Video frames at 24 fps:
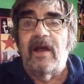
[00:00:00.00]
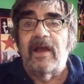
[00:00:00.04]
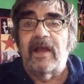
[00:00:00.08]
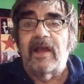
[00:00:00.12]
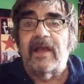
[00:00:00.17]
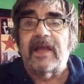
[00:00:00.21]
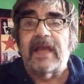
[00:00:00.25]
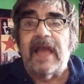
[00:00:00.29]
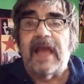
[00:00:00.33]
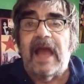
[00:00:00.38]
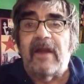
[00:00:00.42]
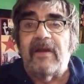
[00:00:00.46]

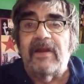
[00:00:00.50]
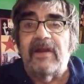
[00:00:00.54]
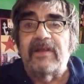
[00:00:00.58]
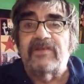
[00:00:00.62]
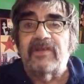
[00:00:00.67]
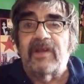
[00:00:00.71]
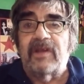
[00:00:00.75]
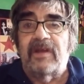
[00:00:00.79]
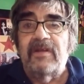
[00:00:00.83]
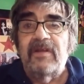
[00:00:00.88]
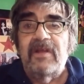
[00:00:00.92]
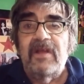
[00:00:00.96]

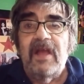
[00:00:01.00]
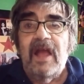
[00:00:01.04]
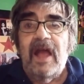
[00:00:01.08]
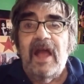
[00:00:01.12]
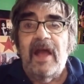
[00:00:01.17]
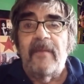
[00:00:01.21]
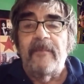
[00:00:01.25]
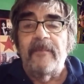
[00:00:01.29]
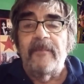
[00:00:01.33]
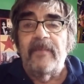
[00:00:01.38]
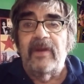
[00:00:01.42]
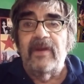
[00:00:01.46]
character,
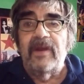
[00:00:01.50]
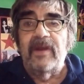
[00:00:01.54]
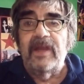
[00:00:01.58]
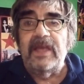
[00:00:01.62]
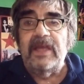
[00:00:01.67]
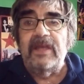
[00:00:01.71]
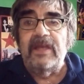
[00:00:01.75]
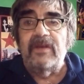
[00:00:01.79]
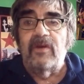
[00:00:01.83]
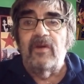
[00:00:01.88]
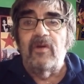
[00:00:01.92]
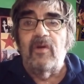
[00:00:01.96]
and
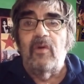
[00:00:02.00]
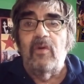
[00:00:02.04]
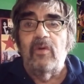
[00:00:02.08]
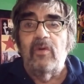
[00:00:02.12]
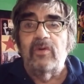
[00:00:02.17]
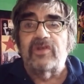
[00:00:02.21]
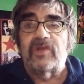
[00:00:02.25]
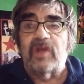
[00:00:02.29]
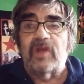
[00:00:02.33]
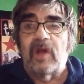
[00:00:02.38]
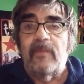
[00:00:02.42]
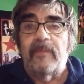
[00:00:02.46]
Melina
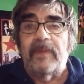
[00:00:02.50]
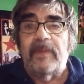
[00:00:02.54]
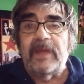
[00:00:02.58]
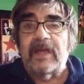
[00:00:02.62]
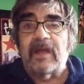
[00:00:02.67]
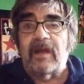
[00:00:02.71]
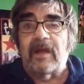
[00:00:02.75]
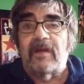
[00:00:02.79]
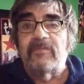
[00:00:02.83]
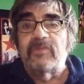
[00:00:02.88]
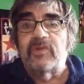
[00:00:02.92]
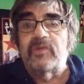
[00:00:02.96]
also
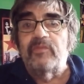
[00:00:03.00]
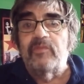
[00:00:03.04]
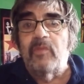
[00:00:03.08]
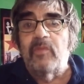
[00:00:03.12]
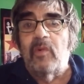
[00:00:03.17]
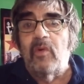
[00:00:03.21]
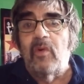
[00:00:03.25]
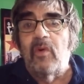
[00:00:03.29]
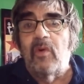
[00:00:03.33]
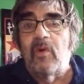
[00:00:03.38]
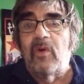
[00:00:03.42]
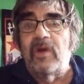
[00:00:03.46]
becomes
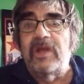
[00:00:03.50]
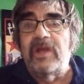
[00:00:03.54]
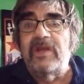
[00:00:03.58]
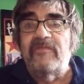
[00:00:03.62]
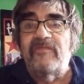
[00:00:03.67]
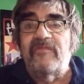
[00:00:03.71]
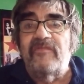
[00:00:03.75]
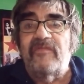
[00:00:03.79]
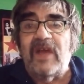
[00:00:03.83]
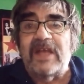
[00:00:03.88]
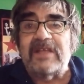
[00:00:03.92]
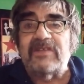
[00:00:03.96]
more
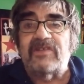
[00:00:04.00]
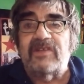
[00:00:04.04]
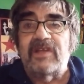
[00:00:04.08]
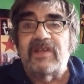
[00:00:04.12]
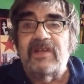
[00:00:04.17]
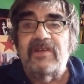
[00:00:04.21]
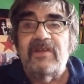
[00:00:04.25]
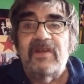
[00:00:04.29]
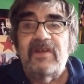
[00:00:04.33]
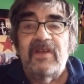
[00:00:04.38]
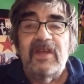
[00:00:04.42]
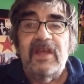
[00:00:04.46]

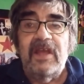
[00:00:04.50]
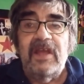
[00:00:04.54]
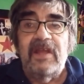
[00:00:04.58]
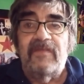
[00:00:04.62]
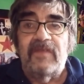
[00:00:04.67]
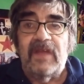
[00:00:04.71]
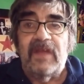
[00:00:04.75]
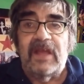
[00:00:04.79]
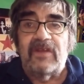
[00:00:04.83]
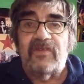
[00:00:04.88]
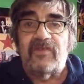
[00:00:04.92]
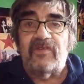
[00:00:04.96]
invested in
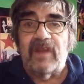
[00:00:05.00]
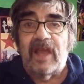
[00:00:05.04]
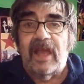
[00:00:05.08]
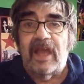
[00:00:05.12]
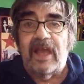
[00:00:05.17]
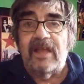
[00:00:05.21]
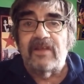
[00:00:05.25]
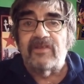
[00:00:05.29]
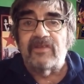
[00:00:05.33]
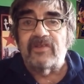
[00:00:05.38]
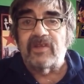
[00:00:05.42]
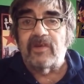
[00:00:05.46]
their
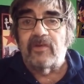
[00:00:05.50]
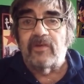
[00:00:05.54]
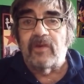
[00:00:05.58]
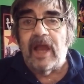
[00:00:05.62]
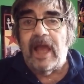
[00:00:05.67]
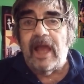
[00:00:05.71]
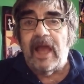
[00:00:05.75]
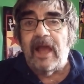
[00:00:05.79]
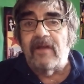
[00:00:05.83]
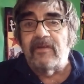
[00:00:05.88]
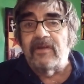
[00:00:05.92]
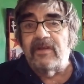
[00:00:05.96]
shared
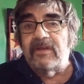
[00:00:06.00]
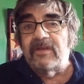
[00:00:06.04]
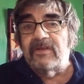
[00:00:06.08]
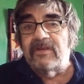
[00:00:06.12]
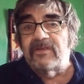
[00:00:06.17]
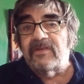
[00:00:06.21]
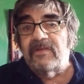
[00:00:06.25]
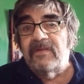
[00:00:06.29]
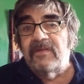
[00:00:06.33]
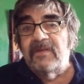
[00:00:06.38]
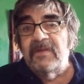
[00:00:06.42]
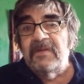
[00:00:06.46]

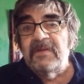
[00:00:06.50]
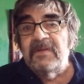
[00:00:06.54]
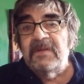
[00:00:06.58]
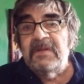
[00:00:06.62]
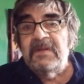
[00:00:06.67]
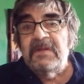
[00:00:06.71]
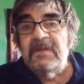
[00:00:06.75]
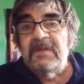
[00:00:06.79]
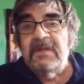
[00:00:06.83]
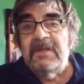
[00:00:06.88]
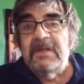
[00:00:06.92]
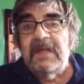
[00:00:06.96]
surroundings.
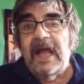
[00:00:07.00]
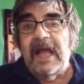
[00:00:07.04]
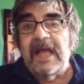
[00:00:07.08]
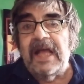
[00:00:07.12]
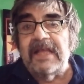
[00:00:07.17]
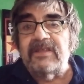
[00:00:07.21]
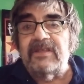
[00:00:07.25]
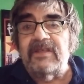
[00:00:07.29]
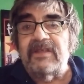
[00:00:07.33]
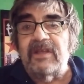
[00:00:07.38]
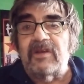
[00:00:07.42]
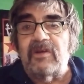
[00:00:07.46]

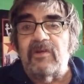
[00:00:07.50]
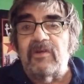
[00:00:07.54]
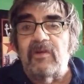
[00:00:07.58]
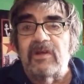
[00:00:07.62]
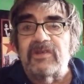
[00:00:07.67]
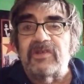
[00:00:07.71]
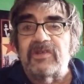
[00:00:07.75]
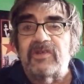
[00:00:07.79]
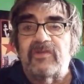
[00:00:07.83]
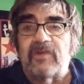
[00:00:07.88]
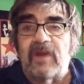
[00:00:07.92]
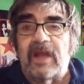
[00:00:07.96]
As the
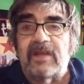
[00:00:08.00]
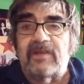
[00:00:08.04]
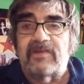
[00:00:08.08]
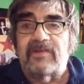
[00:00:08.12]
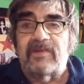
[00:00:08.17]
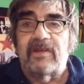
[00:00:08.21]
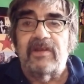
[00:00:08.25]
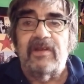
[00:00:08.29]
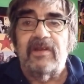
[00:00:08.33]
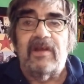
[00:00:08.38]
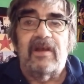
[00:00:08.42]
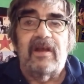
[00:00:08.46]

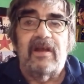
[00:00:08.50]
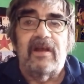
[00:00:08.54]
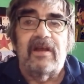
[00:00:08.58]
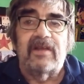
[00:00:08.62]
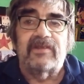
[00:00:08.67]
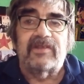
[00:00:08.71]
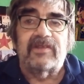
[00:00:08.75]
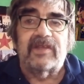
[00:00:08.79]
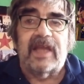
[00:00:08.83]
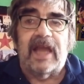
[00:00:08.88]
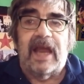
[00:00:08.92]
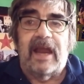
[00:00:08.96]
crossdresser,
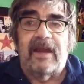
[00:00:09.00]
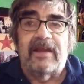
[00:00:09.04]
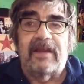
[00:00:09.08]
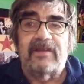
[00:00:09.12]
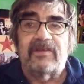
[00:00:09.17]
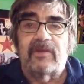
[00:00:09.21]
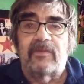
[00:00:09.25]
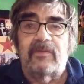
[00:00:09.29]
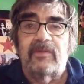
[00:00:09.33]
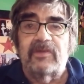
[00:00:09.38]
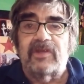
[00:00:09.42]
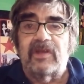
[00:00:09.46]
Hurt's
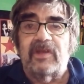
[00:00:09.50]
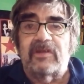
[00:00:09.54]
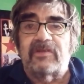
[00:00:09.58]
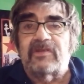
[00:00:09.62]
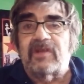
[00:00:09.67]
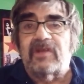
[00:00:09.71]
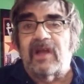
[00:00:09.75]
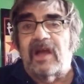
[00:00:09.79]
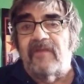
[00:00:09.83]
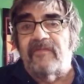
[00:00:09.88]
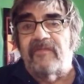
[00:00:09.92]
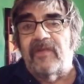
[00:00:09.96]
character was a
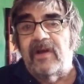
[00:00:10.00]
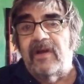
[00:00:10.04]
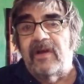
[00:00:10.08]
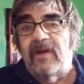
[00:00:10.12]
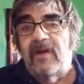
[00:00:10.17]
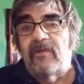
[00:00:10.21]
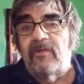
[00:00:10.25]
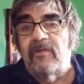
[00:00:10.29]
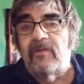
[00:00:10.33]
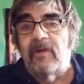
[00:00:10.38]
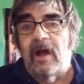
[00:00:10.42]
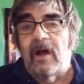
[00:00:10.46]
tougher
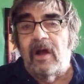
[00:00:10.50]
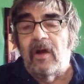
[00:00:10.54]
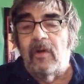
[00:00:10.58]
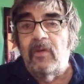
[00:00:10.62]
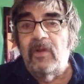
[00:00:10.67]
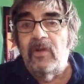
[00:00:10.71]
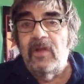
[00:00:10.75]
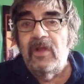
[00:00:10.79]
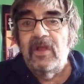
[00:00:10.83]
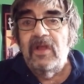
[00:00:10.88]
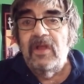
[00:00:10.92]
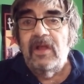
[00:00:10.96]
role,
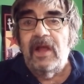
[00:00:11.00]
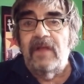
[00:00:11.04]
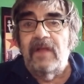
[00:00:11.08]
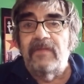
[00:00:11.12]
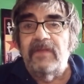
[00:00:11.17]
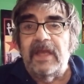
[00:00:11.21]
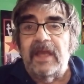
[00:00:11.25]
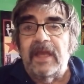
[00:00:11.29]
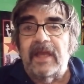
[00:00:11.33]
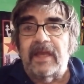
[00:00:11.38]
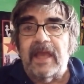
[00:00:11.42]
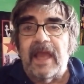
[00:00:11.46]
and
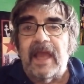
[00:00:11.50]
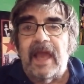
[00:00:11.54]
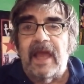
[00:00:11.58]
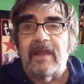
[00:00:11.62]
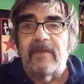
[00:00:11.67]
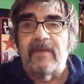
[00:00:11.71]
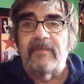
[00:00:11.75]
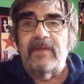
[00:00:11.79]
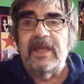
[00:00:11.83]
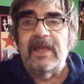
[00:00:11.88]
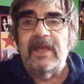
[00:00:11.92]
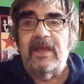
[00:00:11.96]
the
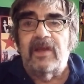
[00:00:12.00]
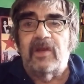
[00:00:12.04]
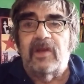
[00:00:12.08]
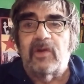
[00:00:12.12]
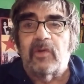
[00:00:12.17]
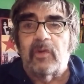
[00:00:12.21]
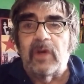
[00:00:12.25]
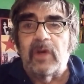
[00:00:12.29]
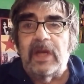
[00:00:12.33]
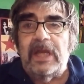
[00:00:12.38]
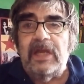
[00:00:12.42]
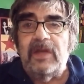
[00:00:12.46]
Academy
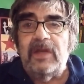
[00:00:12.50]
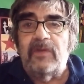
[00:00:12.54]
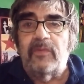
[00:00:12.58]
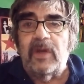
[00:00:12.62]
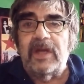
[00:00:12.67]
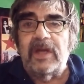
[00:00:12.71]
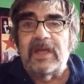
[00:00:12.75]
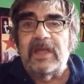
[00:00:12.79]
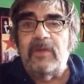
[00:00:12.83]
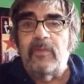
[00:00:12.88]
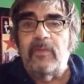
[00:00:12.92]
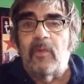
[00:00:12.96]
agreed when
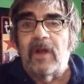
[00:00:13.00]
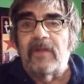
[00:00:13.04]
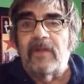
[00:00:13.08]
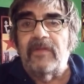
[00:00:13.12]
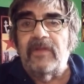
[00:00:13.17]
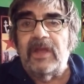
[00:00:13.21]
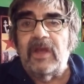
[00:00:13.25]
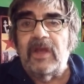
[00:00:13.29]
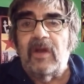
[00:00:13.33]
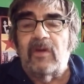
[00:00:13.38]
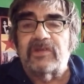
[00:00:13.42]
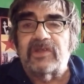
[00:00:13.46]
he won
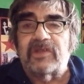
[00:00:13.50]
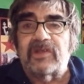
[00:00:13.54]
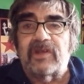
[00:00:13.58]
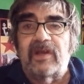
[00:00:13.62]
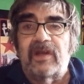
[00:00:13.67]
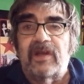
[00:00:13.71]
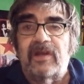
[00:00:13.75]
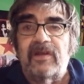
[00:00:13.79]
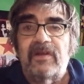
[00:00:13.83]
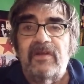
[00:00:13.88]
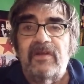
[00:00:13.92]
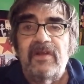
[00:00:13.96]
the
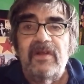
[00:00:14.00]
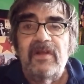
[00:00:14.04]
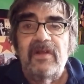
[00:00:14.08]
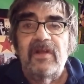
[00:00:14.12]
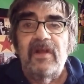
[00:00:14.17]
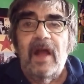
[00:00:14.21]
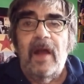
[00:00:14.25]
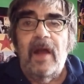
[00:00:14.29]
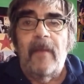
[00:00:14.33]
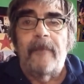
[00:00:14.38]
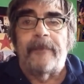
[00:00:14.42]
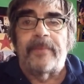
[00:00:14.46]
Oscar,
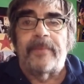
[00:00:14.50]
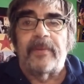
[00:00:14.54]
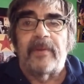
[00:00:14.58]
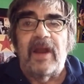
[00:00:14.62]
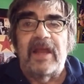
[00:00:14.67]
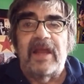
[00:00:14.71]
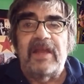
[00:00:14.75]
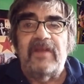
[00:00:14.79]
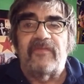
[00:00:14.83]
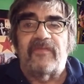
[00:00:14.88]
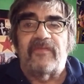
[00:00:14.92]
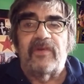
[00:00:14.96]
a
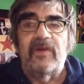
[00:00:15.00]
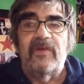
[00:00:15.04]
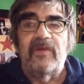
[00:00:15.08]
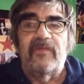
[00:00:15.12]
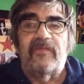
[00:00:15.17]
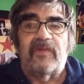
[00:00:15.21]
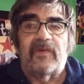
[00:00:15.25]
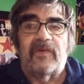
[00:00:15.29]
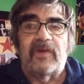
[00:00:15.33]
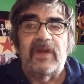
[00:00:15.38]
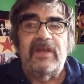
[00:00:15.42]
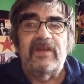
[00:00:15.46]
breakthrough
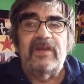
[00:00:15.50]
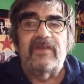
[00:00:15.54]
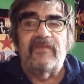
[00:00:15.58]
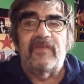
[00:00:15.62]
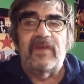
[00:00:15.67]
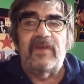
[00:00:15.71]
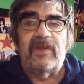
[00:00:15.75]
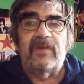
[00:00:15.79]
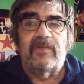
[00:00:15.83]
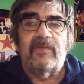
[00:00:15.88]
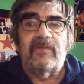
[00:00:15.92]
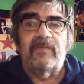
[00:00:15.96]
for
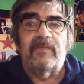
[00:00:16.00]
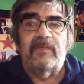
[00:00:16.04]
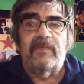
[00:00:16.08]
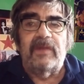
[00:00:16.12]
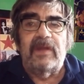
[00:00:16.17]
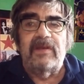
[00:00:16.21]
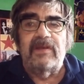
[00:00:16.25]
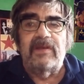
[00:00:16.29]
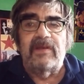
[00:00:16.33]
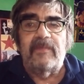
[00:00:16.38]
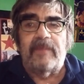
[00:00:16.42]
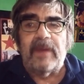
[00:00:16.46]

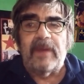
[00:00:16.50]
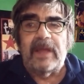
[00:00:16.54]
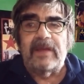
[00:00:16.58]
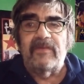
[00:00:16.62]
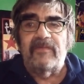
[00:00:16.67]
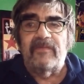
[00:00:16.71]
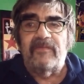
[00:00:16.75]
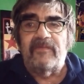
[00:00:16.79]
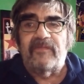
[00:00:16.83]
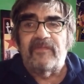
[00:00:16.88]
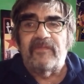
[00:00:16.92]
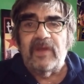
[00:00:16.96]
independent
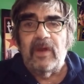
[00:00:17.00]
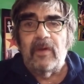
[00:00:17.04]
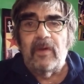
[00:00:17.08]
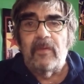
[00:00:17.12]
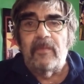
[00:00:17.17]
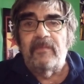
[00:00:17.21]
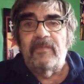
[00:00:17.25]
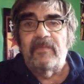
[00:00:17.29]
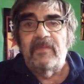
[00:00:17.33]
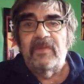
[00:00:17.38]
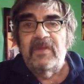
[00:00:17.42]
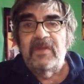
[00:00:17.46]

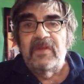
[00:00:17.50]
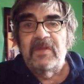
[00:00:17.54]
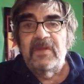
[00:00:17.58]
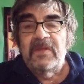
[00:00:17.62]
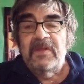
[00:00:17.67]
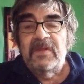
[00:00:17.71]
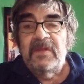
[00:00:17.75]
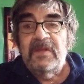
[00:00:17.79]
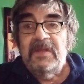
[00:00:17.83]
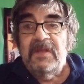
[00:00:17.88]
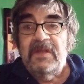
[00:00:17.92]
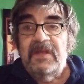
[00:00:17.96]
film.
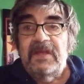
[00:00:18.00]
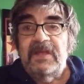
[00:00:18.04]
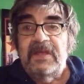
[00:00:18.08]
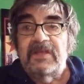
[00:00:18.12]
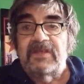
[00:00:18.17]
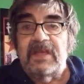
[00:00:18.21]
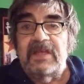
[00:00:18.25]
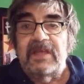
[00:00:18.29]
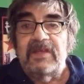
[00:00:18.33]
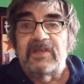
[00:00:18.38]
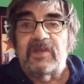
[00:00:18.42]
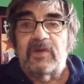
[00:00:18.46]
His
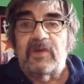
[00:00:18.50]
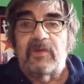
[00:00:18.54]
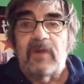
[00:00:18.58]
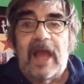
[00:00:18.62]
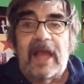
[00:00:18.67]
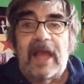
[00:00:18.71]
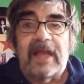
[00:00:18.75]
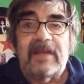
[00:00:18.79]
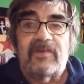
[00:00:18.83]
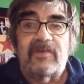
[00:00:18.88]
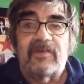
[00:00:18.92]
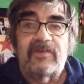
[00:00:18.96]

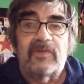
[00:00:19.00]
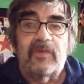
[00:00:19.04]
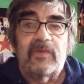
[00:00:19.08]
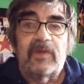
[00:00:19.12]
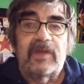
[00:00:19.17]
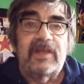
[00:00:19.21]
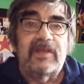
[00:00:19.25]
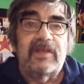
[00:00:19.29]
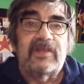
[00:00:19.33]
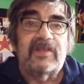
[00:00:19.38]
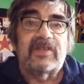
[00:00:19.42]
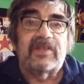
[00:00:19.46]
interactions with
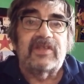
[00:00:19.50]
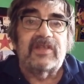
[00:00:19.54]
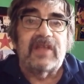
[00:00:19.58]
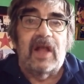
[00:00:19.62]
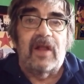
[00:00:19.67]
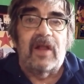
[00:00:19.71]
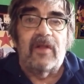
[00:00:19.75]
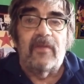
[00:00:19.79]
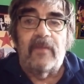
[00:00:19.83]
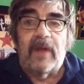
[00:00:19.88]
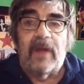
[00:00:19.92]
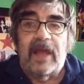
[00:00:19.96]
his
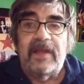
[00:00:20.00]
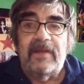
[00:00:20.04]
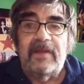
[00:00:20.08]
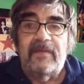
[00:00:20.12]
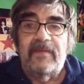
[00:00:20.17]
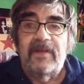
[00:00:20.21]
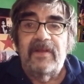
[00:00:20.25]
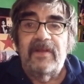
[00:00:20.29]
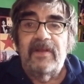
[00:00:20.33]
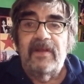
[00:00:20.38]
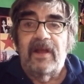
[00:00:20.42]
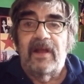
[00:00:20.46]
cellmate
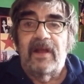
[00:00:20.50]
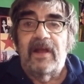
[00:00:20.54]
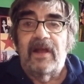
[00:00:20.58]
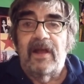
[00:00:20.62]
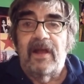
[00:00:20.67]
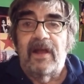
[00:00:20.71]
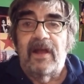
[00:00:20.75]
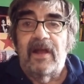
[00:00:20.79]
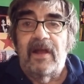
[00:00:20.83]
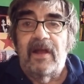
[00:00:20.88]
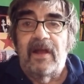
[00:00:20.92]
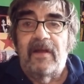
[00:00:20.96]

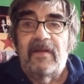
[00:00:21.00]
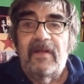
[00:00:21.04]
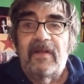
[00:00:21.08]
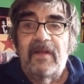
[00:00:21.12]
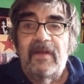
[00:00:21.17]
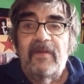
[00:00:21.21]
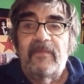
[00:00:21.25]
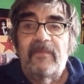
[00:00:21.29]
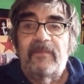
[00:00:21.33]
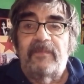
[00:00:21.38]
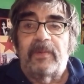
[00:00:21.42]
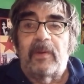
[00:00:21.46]

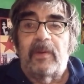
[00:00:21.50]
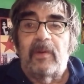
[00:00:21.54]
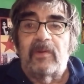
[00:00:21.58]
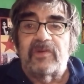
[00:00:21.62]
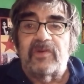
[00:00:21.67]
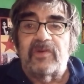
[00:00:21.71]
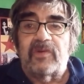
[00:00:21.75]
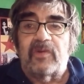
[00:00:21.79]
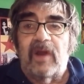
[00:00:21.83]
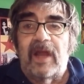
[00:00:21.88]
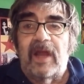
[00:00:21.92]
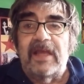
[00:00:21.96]

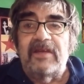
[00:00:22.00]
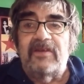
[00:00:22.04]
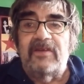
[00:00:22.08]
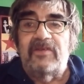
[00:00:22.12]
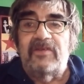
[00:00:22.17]
portrayed